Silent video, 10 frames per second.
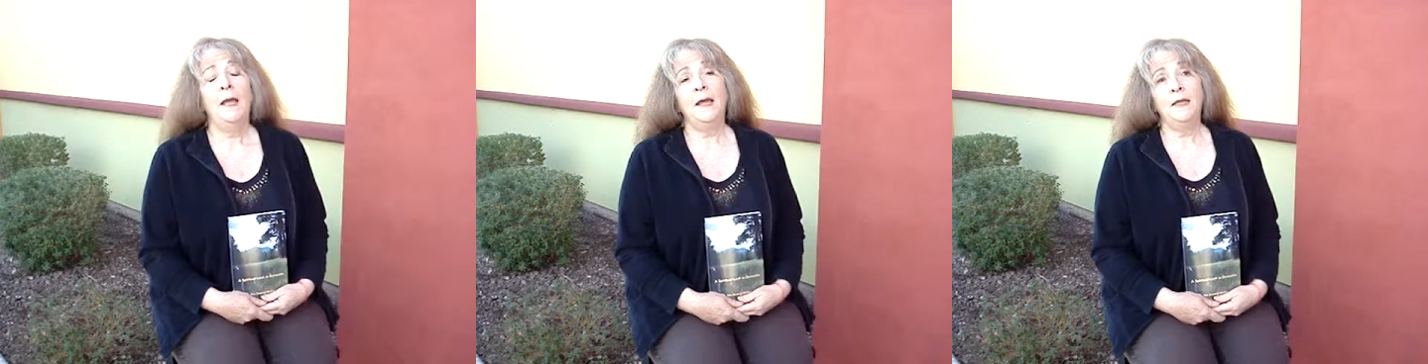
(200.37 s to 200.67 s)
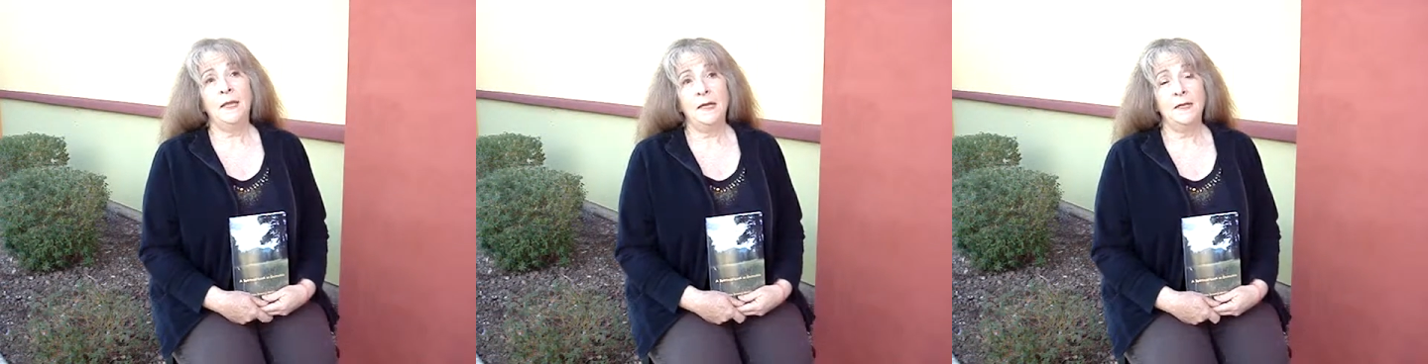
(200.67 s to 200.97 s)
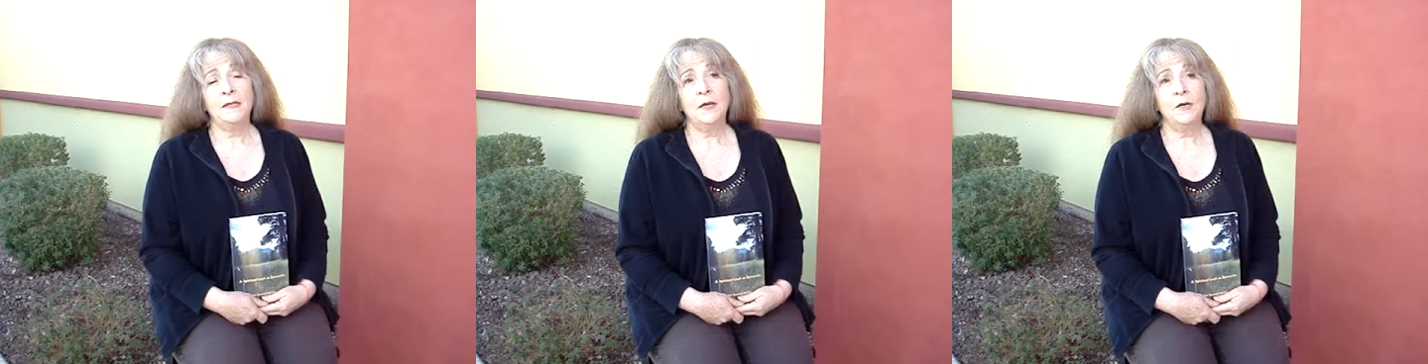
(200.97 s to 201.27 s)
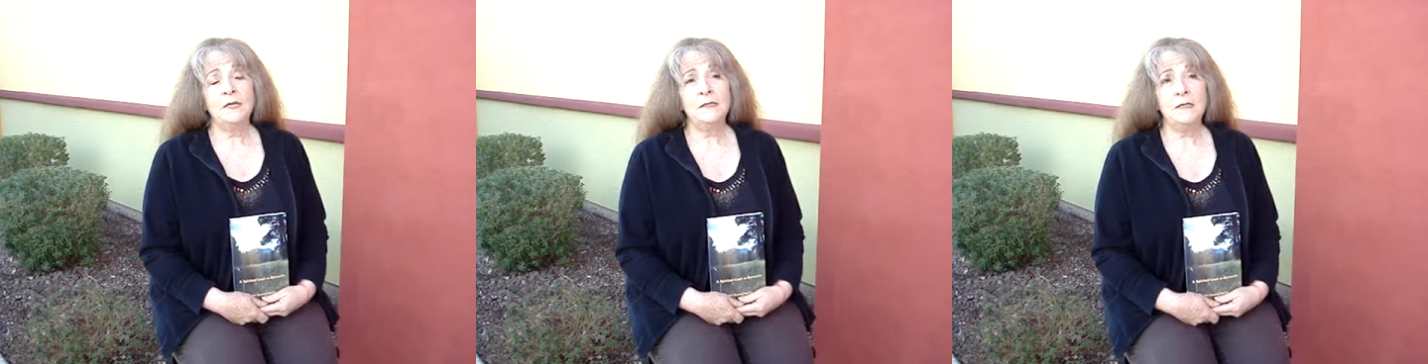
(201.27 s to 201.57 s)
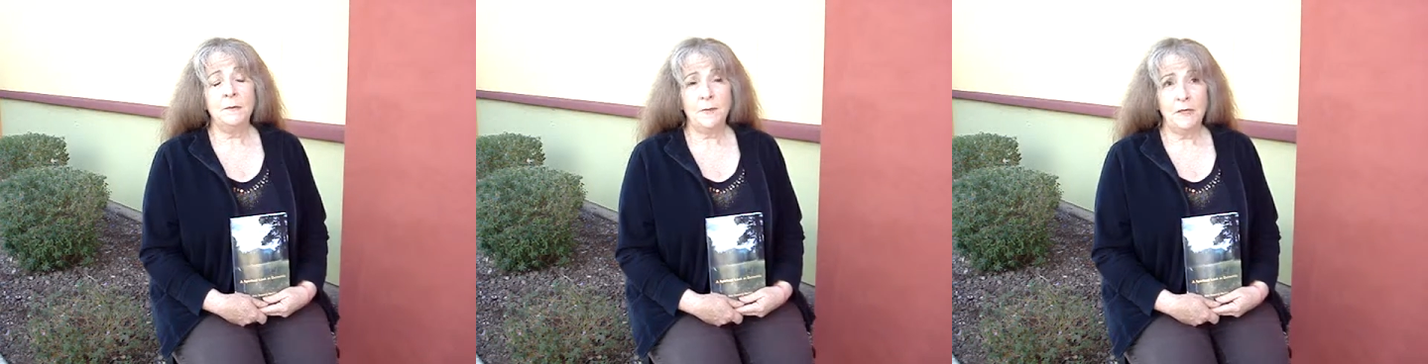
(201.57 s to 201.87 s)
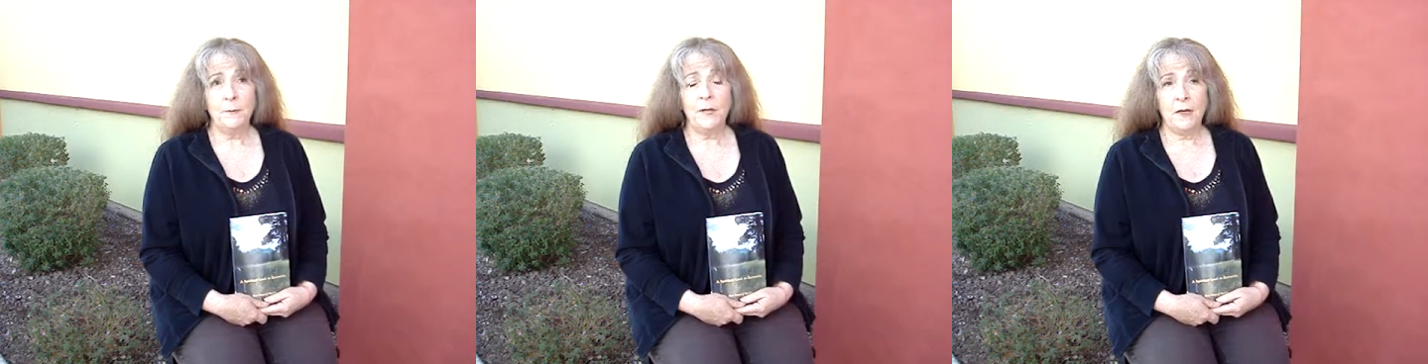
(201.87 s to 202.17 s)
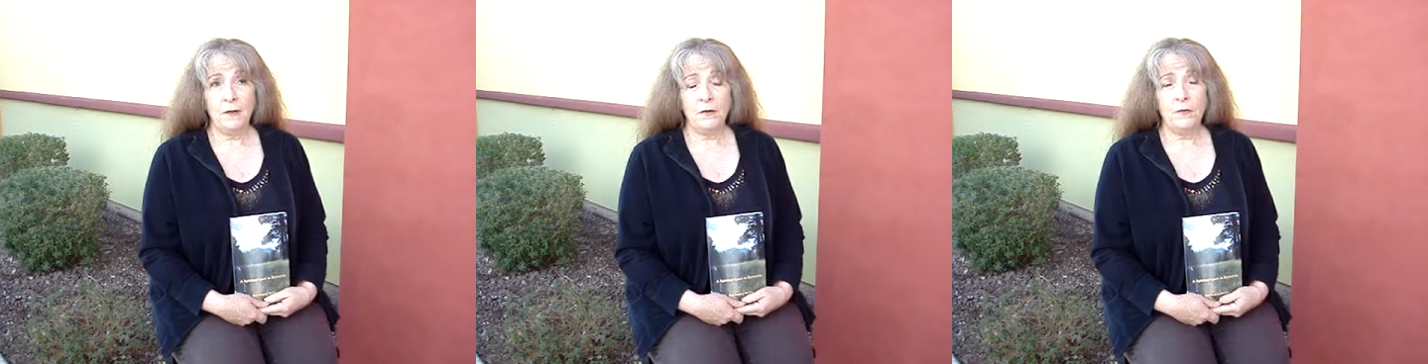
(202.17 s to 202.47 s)
And that there is something
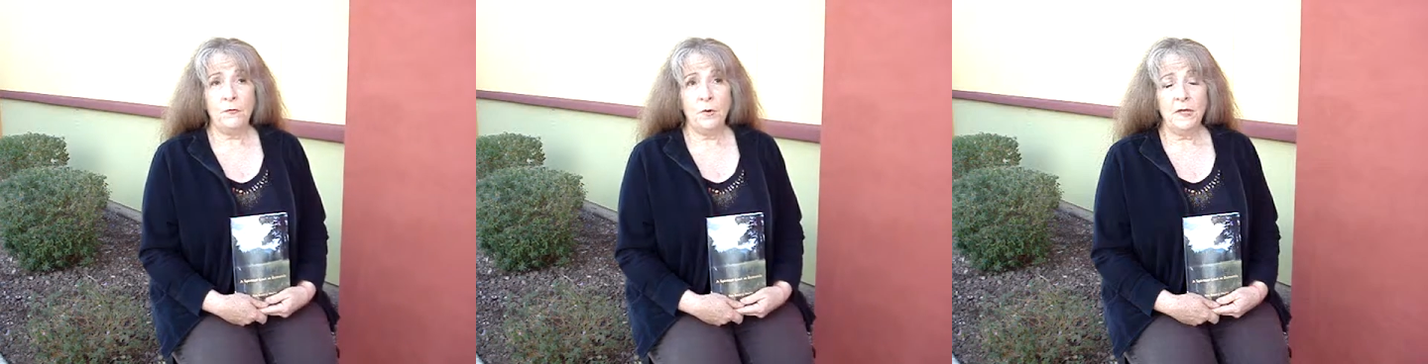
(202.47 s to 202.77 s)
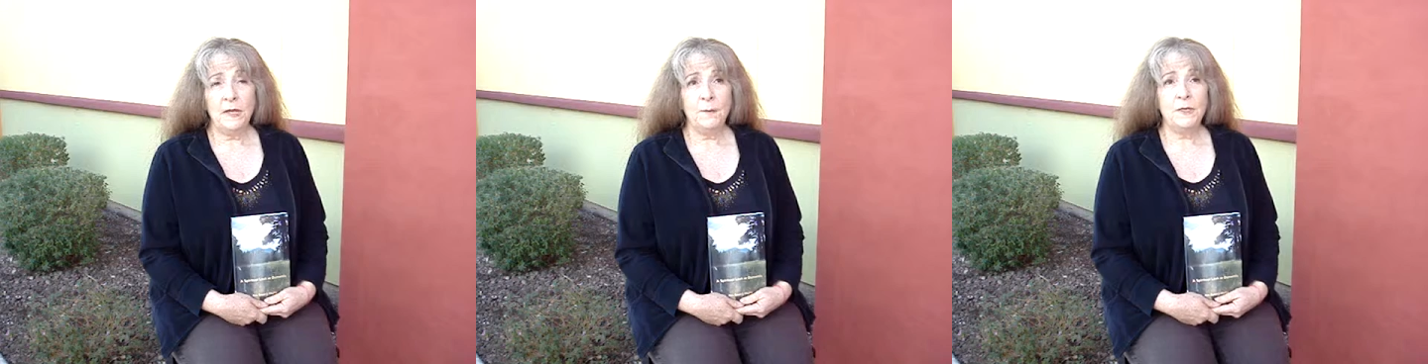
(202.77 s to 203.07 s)
better for them,